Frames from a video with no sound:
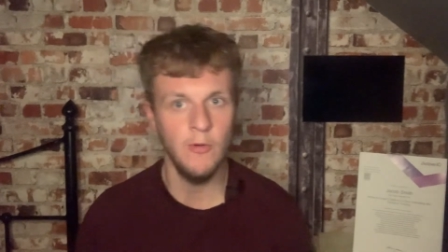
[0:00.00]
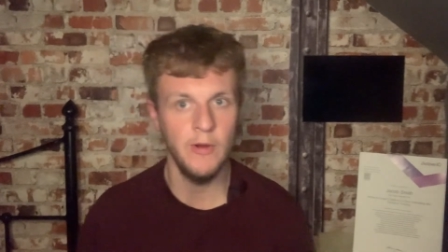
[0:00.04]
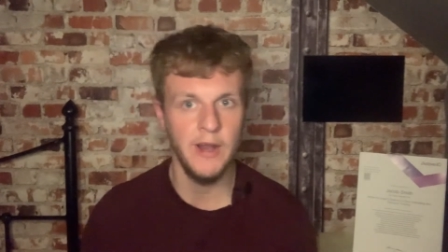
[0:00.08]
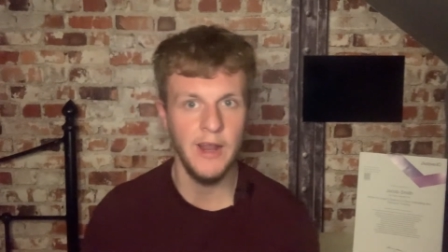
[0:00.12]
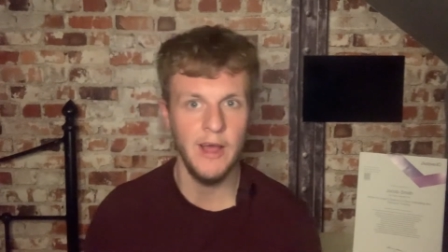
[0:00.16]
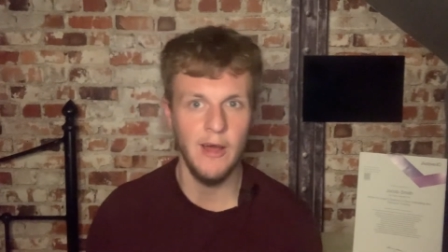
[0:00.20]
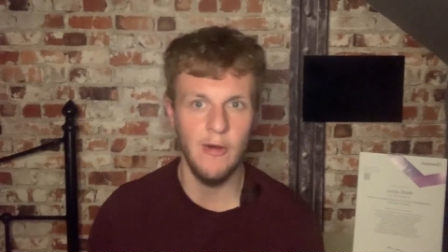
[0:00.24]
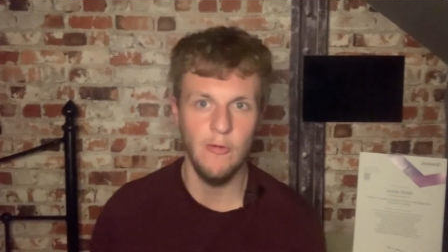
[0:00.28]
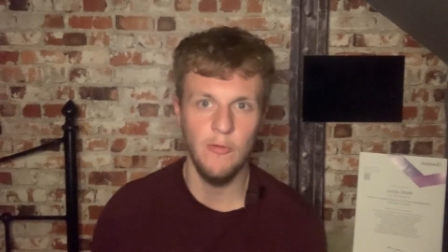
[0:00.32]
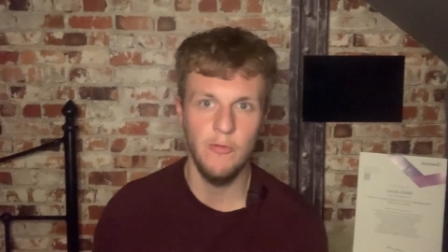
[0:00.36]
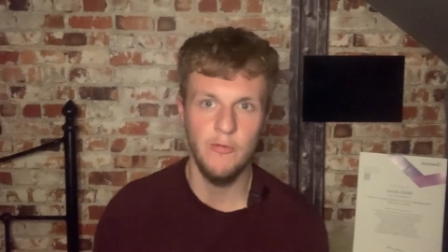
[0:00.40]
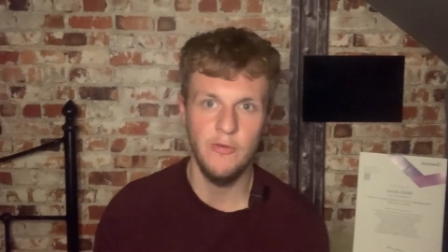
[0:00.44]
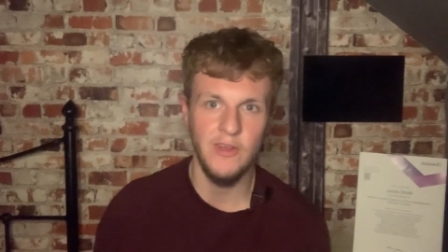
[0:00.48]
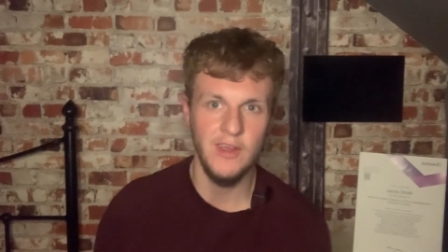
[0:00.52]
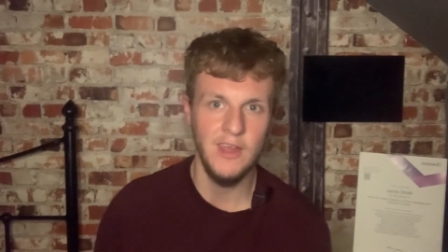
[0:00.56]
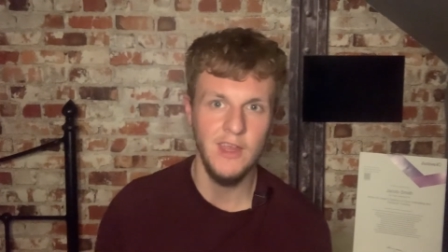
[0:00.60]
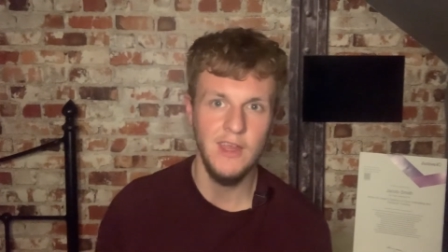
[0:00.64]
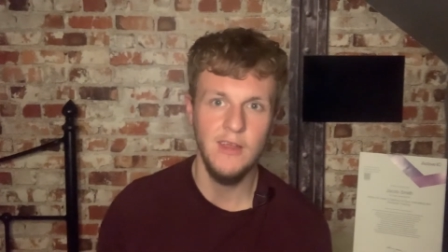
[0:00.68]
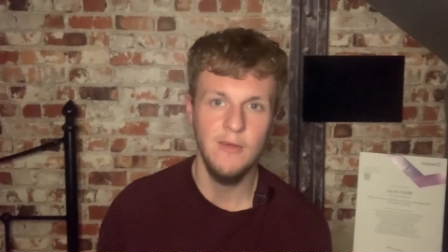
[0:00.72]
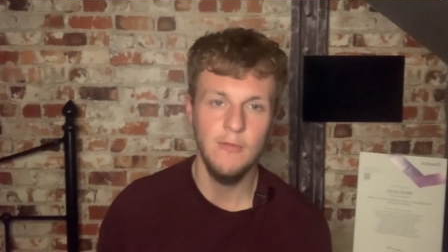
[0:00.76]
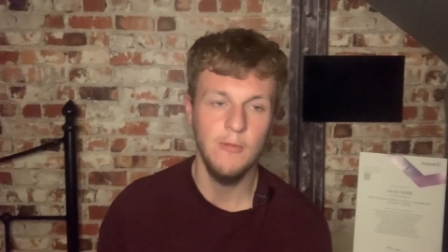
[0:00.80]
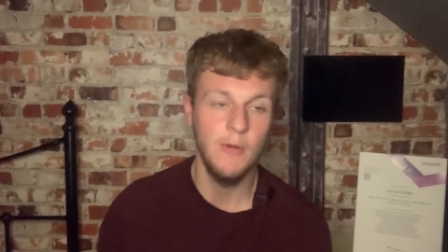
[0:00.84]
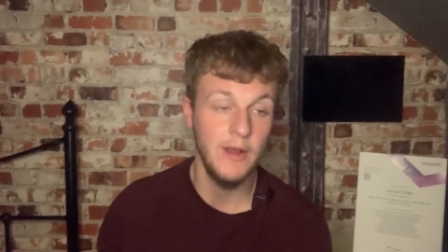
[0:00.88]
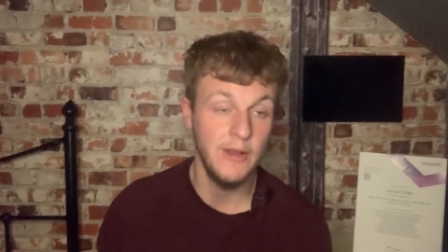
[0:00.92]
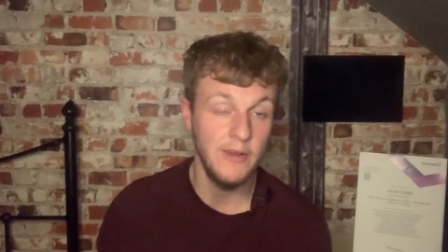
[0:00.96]
unhealthy
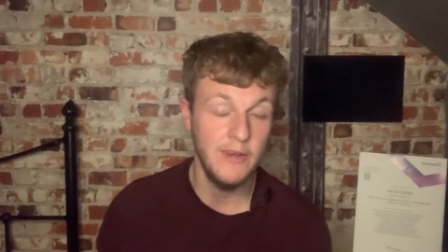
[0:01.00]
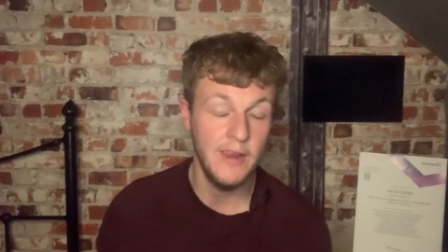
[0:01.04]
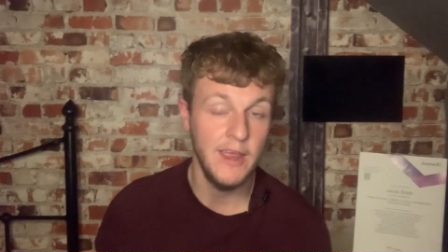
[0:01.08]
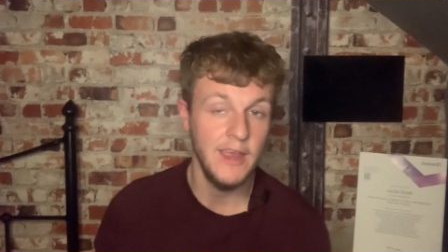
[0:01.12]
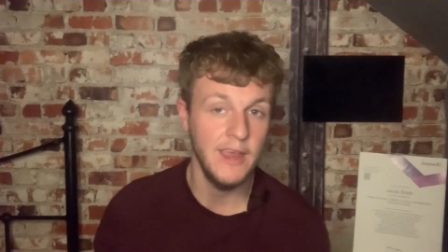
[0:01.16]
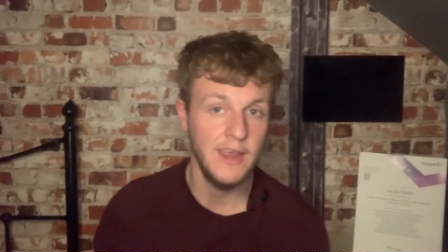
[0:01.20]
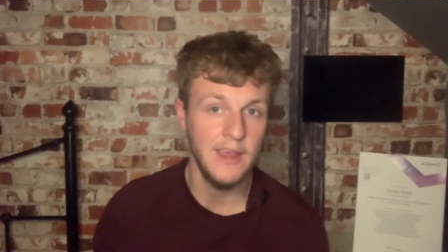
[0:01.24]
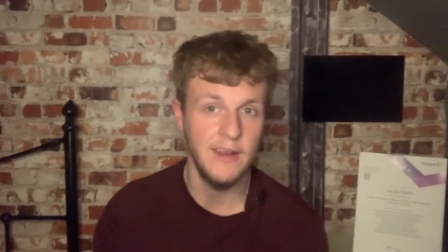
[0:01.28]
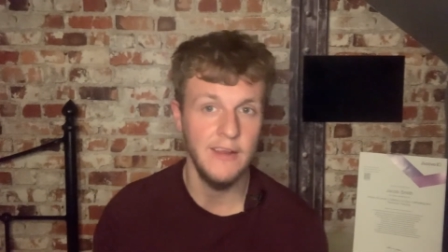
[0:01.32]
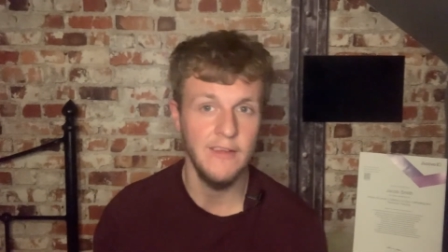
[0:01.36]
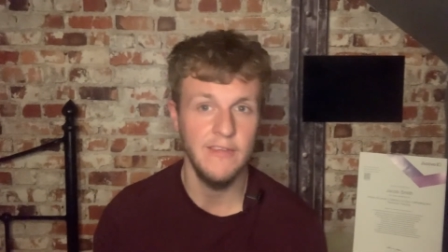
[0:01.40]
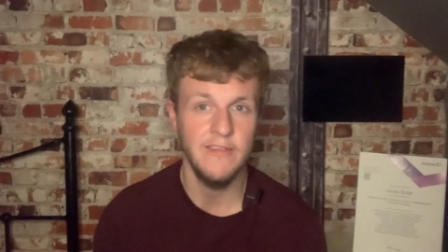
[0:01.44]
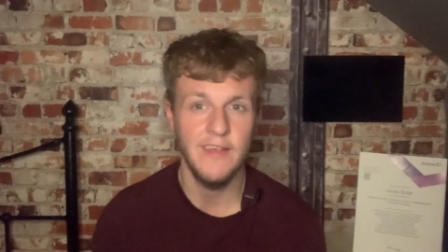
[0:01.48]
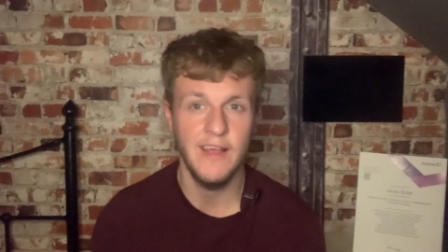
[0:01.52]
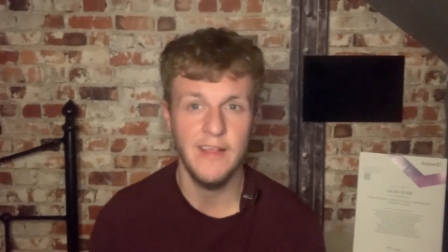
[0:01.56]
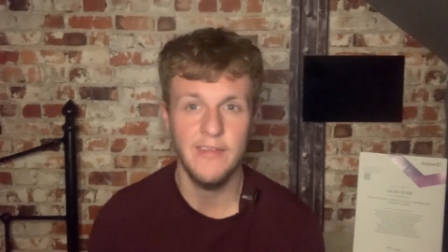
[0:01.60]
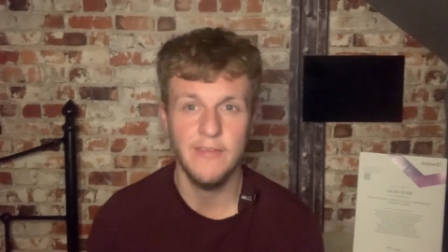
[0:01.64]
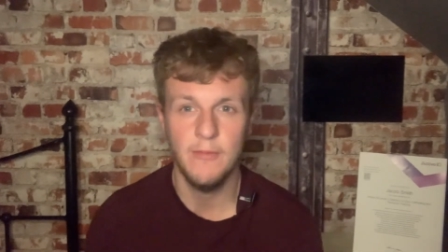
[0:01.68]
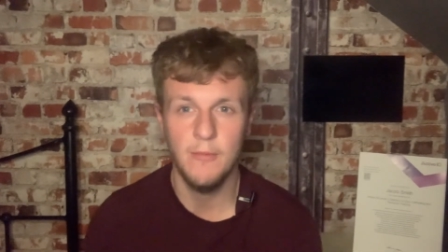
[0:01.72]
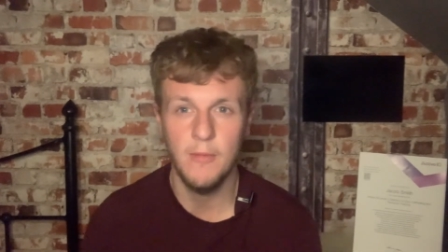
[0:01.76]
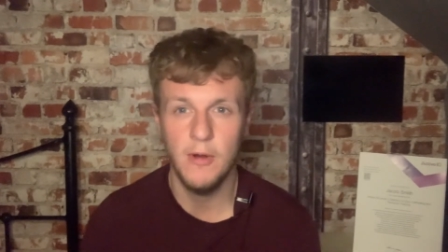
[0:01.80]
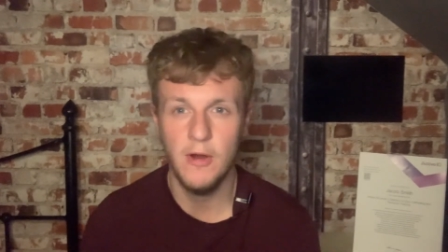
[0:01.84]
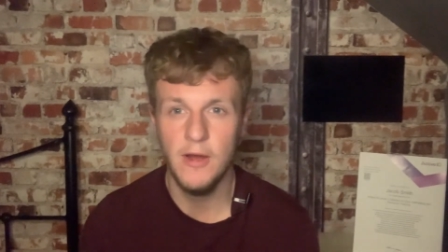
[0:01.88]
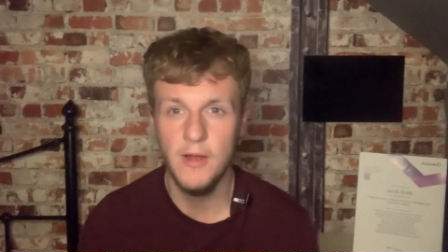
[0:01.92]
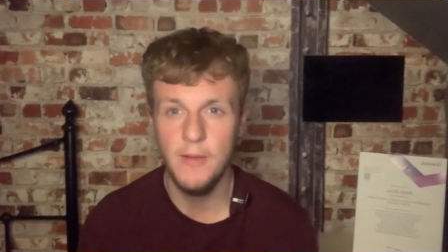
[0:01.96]
when taking the
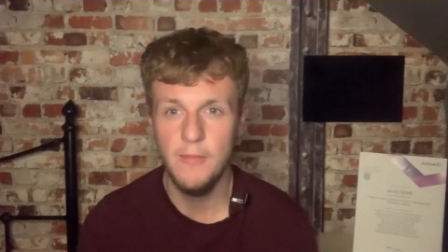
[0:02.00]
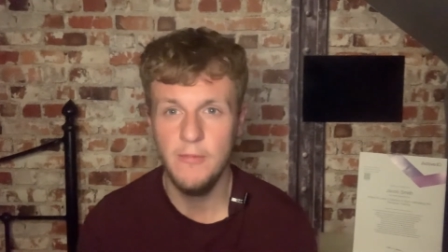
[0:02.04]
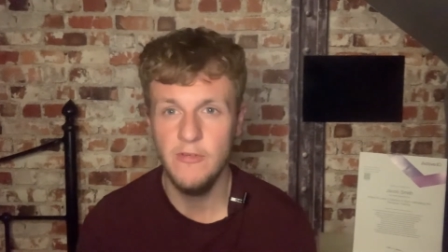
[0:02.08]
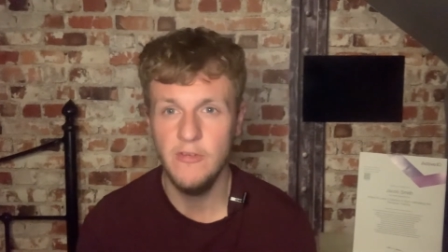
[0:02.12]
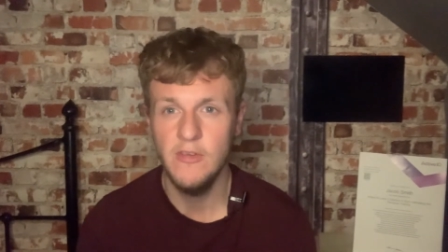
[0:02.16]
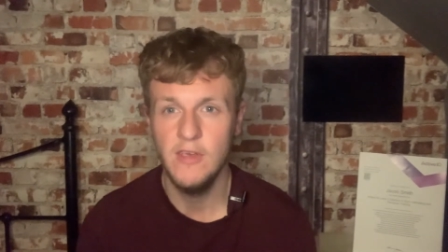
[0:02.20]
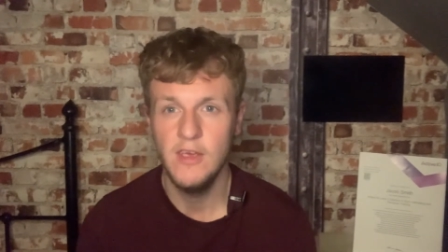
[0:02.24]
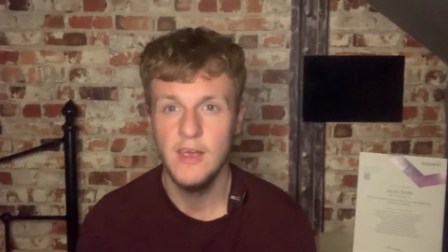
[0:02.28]
zetamibes.